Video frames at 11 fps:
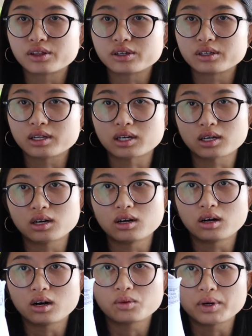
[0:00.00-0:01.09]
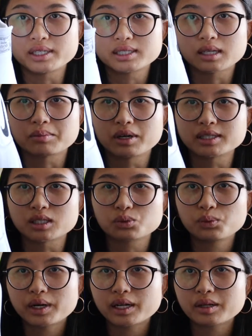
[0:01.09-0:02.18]
They're like all white slip-ons as
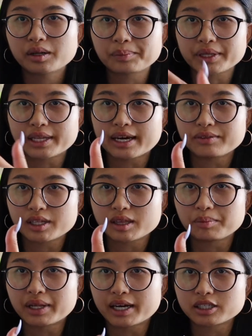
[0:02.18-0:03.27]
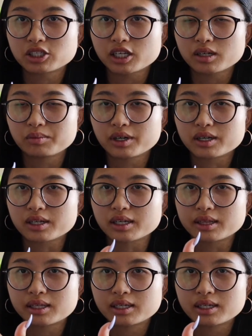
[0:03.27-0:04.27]
well, but they have like the black check mark like